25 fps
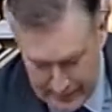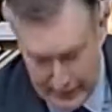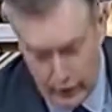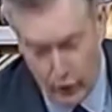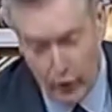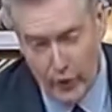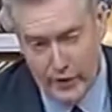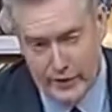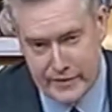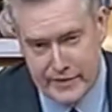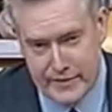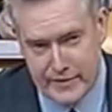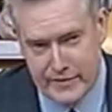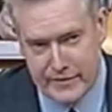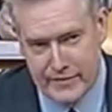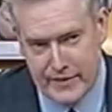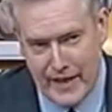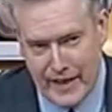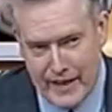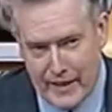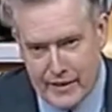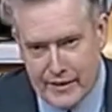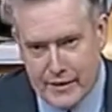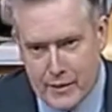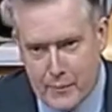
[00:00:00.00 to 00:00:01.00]
priorities
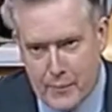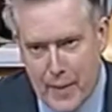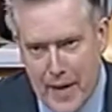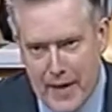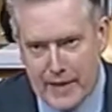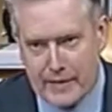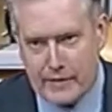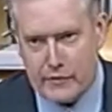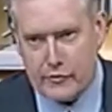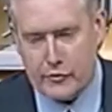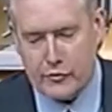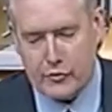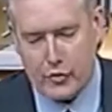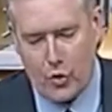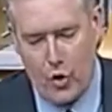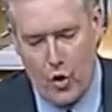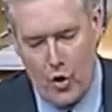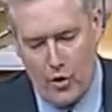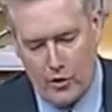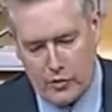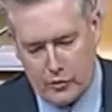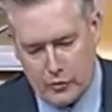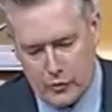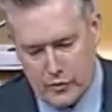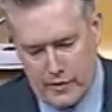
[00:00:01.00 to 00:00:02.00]
that an independent
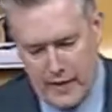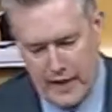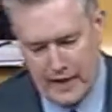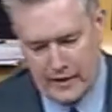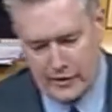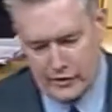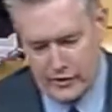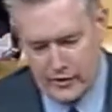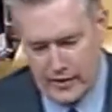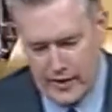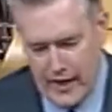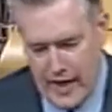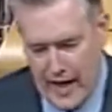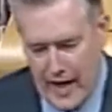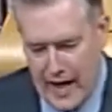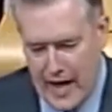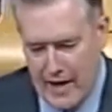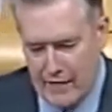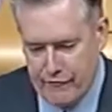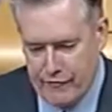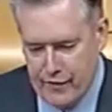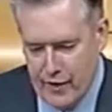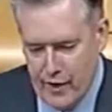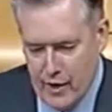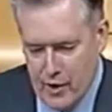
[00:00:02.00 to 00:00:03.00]
Scotland would actually
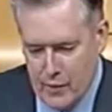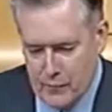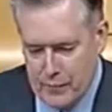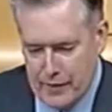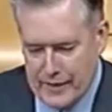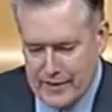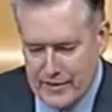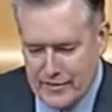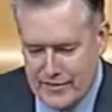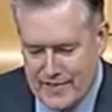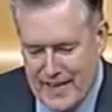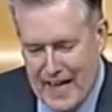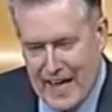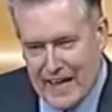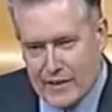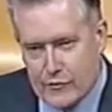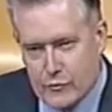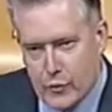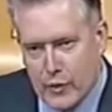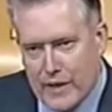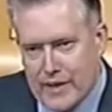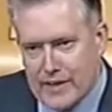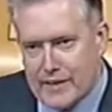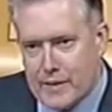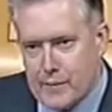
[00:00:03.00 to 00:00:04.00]
have, because
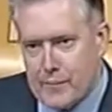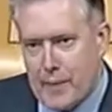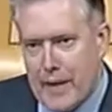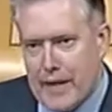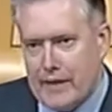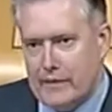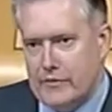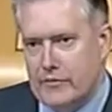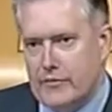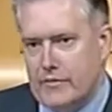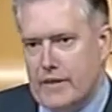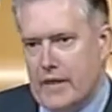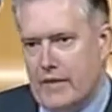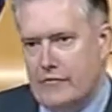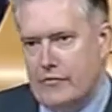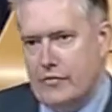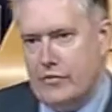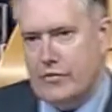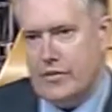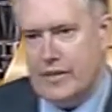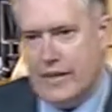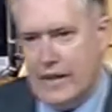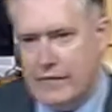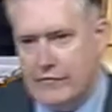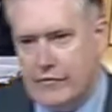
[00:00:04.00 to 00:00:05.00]
that's what independence
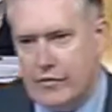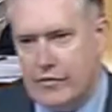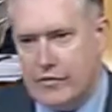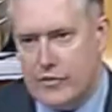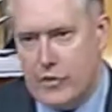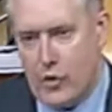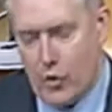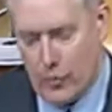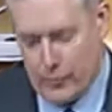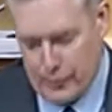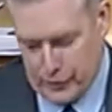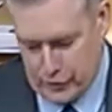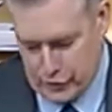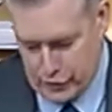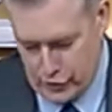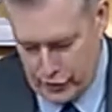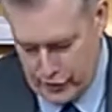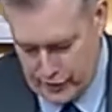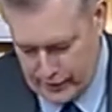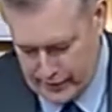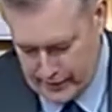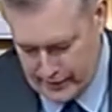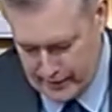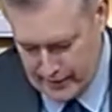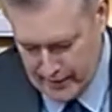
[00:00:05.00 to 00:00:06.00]
gives us. It gives us the
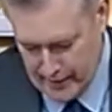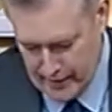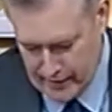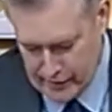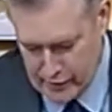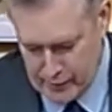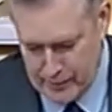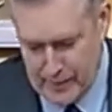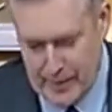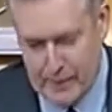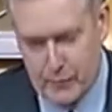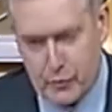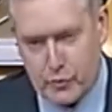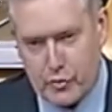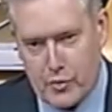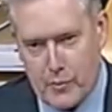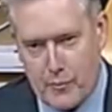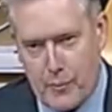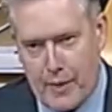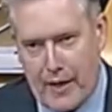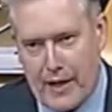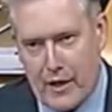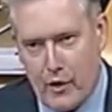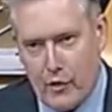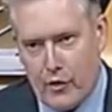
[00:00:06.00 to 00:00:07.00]
opportunity to be able
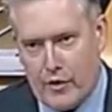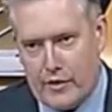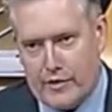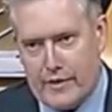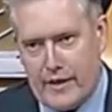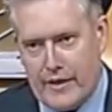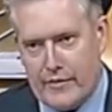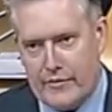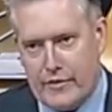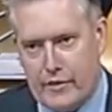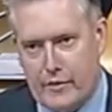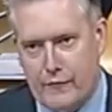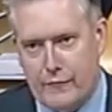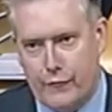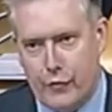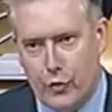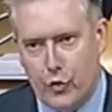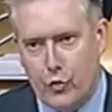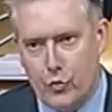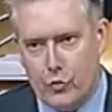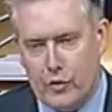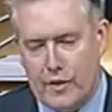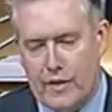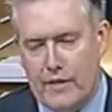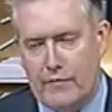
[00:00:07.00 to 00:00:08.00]
to prioritise, get the
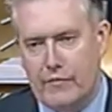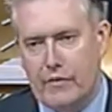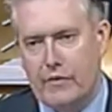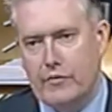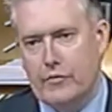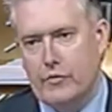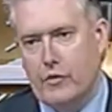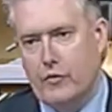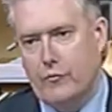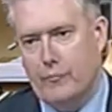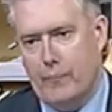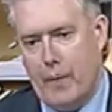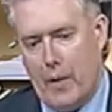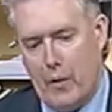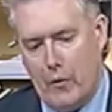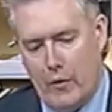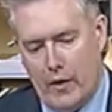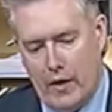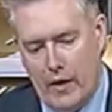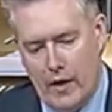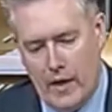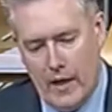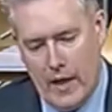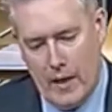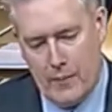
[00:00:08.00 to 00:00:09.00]
full levers of
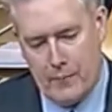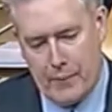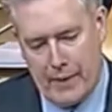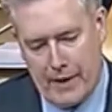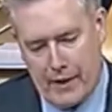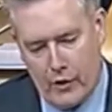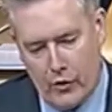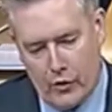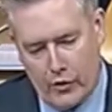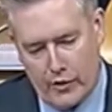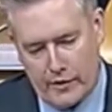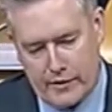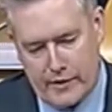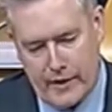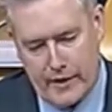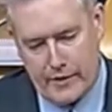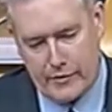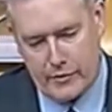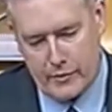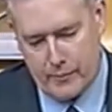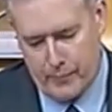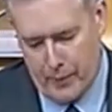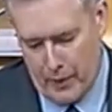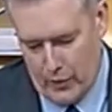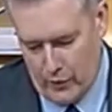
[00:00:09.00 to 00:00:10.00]
power and
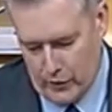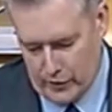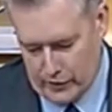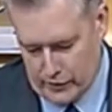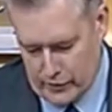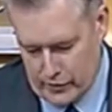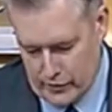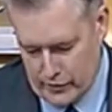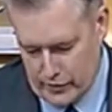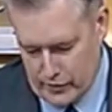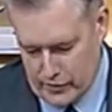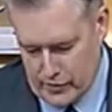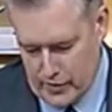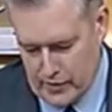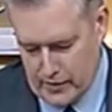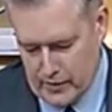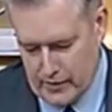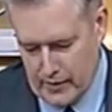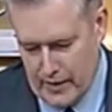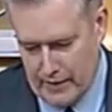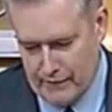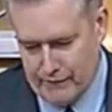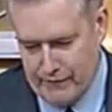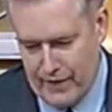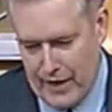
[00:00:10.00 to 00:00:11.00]
prioritise the power
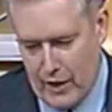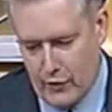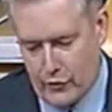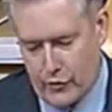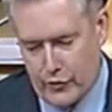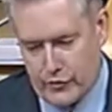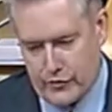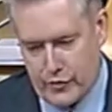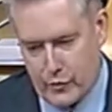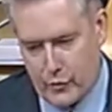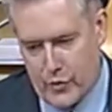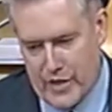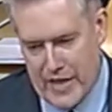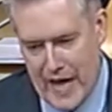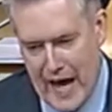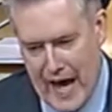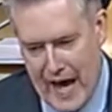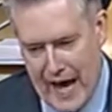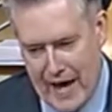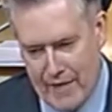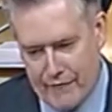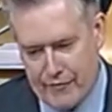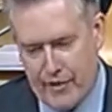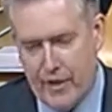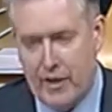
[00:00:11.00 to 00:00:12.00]
and values that we
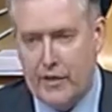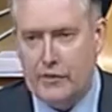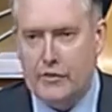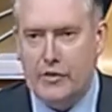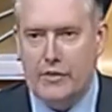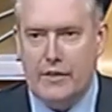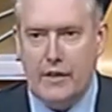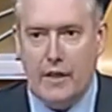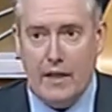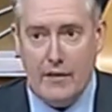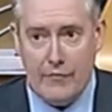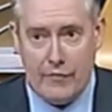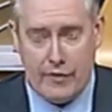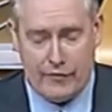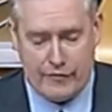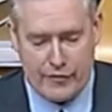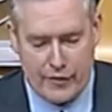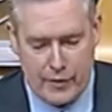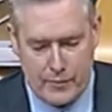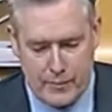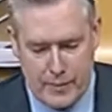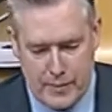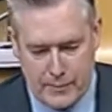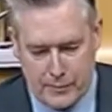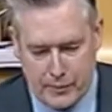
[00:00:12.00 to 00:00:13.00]
have to deliver
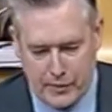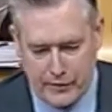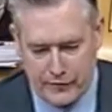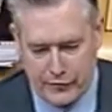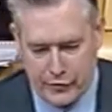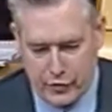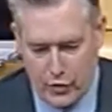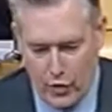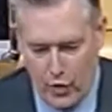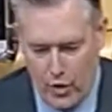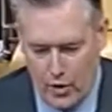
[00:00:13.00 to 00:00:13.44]
for the people of